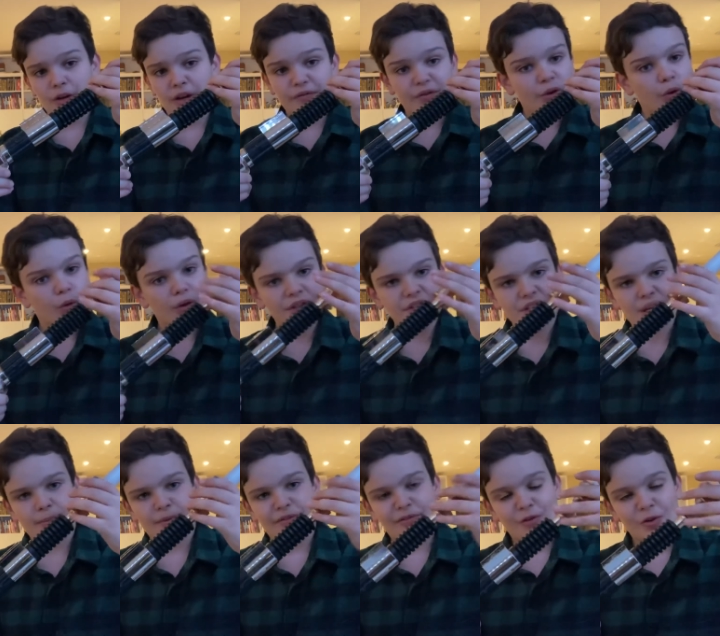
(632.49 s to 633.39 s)
if you go on
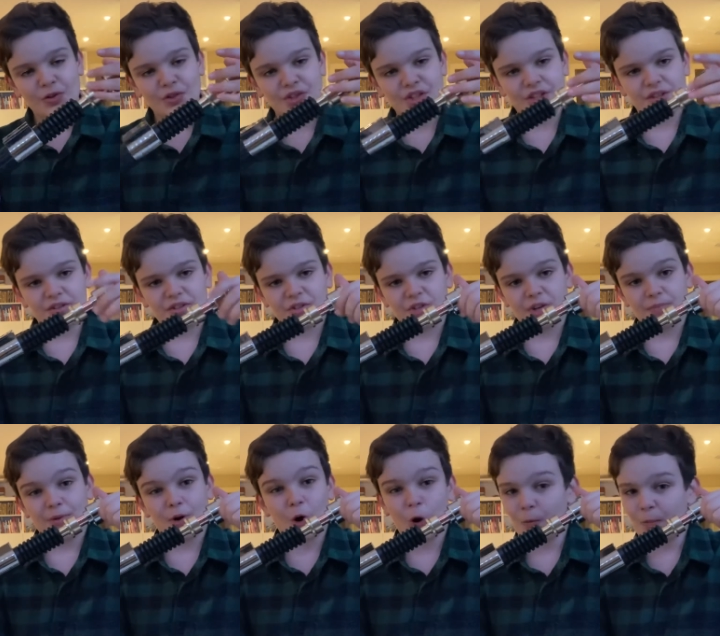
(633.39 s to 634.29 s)
SaberForge and you search
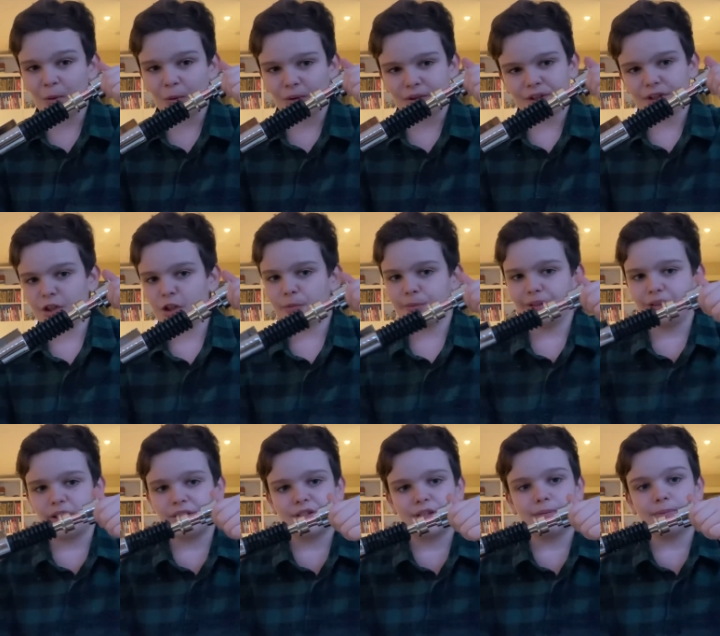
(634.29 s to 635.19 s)
up ObiWan Kenobi
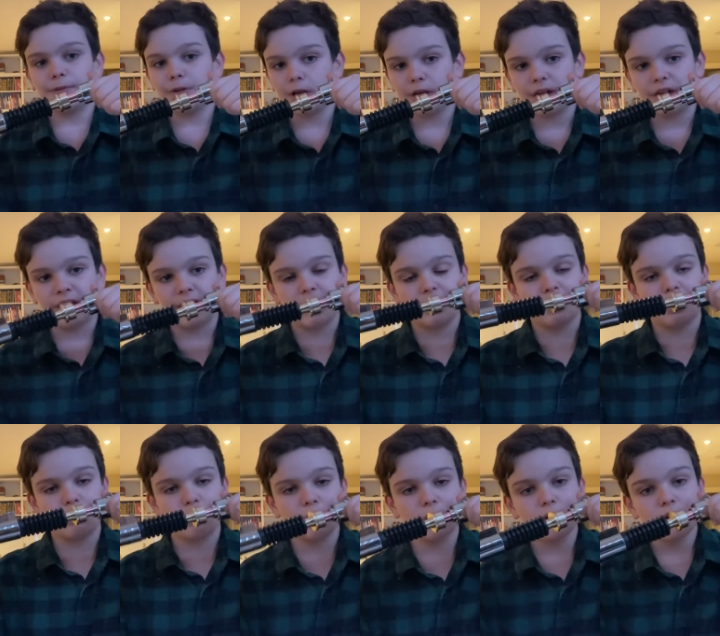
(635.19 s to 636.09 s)
Lightsaber, you're not going to get
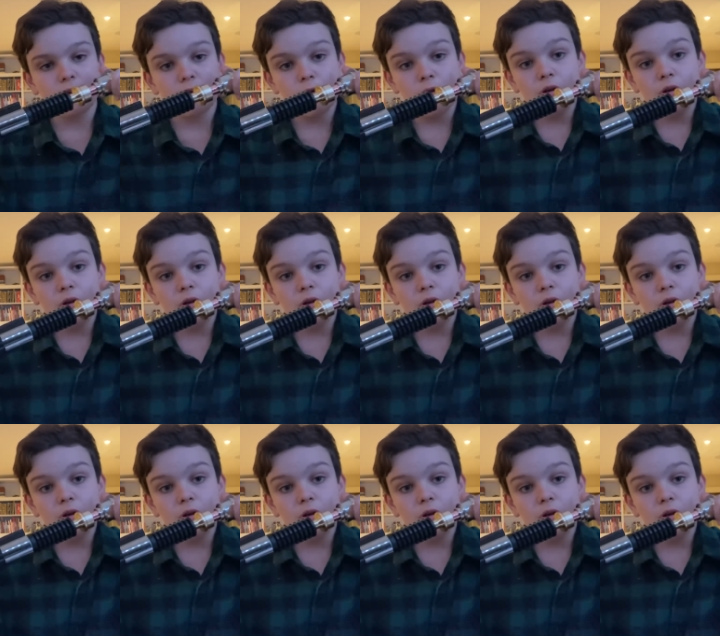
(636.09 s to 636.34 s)
anywhere.